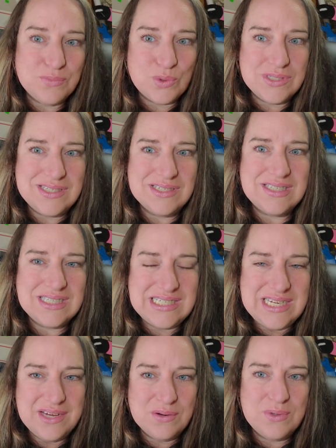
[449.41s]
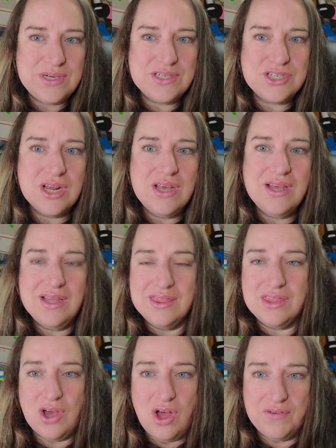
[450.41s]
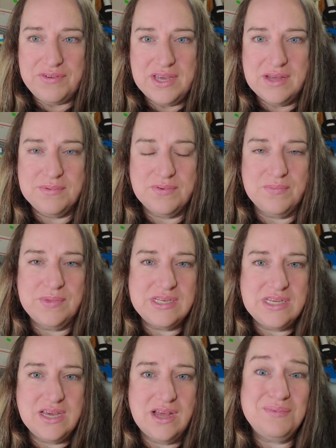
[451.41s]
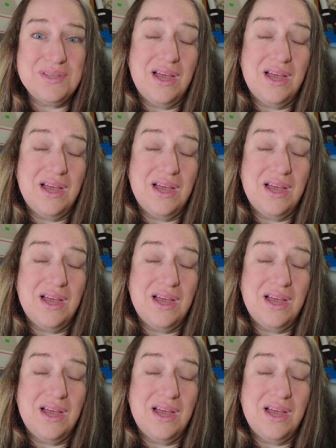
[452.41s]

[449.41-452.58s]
would distinguish the coffee cups from the teacups?